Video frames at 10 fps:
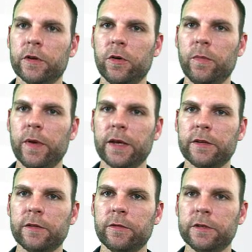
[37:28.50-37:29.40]
go back to
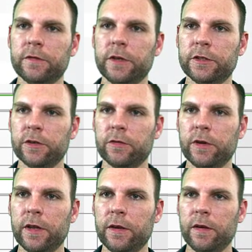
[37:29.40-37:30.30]
the reservation
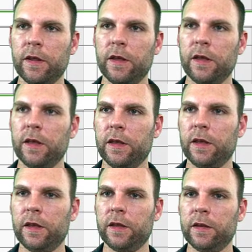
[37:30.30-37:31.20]
grid,
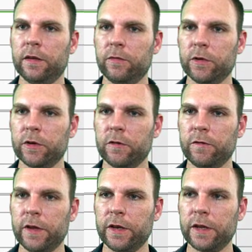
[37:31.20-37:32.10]
and we're going to go
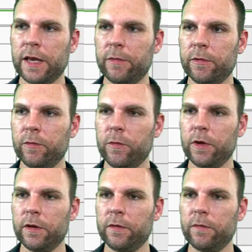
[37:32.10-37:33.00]
find cabin
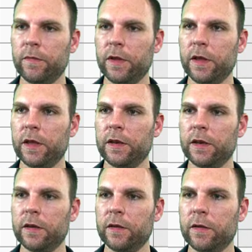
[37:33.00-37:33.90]
1,
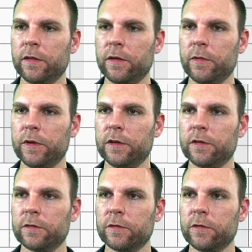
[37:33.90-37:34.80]
and I think we need to
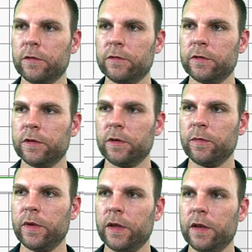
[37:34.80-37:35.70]
scroll over a little
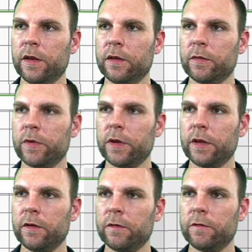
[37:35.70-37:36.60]
bit, probably
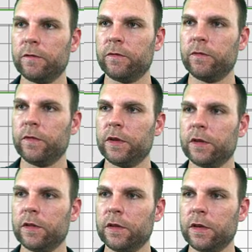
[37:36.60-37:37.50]
go into
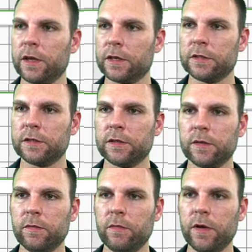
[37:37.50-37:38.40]
the next
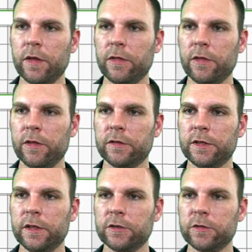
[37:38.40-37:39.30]
month, and see
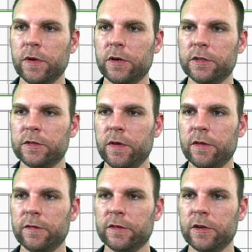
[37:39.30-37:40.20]
there's Mary Smith
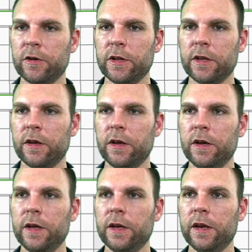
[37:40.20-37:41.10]
starting
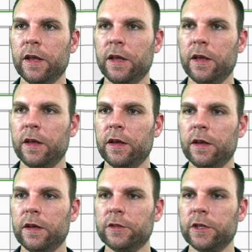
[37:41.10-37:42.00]
on
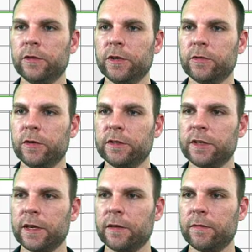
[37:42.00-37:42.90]
January
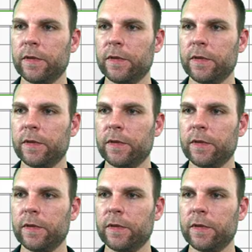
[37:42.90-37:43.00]
22nd.